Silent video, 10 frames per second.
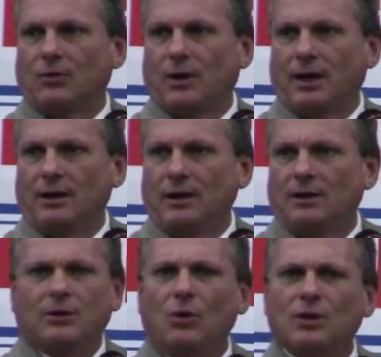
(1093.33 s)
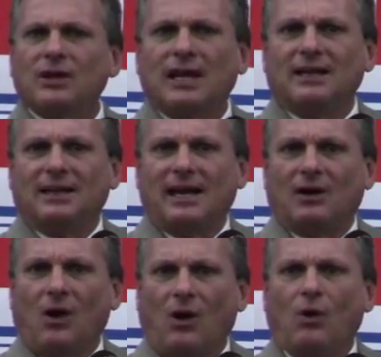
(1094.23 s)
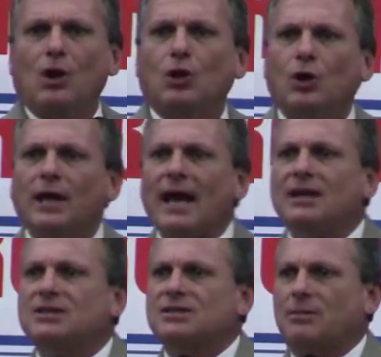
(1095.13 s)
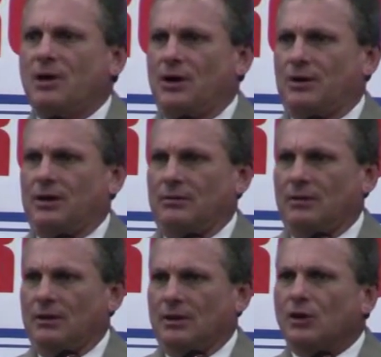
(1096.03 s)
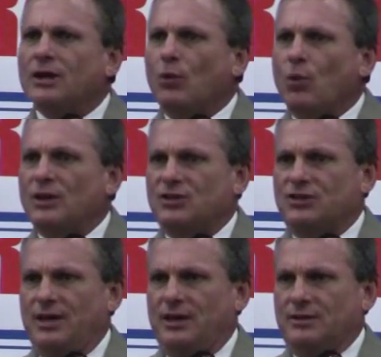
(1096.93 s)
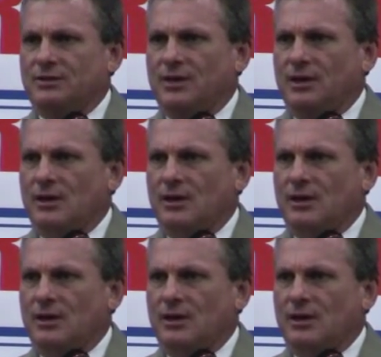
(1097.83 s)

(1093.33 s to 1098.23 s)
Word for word: anyway. Don't look at it that at all. Look at it as an American. Look at what it says.